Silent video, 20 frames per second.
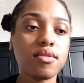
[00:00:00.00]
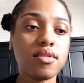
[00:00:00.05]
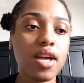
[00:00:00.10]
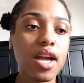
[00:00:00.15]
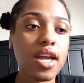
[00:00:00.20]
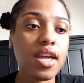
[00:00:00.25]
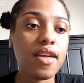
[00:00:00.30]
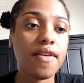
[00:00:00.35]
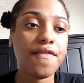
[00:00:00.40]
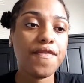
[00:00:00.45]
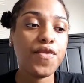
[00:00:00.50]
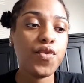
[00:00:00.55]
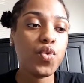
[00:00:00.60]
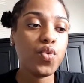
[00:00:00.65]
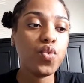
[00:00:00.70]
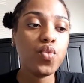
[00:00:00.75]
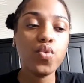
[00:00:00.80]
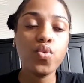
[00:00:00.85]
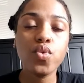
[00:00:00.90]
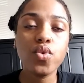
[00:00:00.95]
Like, if
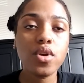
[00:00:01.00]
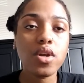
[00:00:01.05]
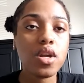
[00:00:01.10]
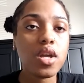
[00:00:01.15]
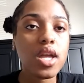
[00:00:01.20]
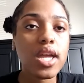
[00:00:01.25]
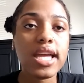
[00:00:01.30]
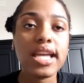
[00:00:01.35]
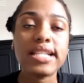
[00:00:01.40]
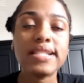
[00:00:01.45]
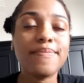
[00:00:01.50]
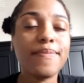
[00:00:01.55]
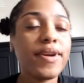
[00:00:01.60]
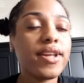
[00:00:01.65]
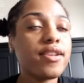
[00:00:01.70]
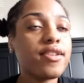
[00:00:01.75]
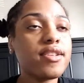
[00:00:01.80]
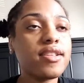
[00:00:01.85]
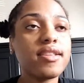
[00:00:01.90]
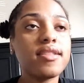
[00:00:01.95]
you, it's
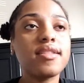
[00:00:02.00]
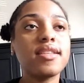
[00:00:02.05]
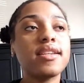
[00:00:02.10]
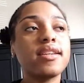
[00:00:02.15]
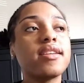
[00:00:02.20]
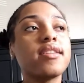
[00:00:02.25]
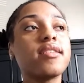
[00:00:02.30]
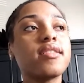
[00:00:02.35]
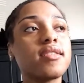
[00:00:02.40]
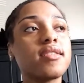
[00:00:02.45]
better than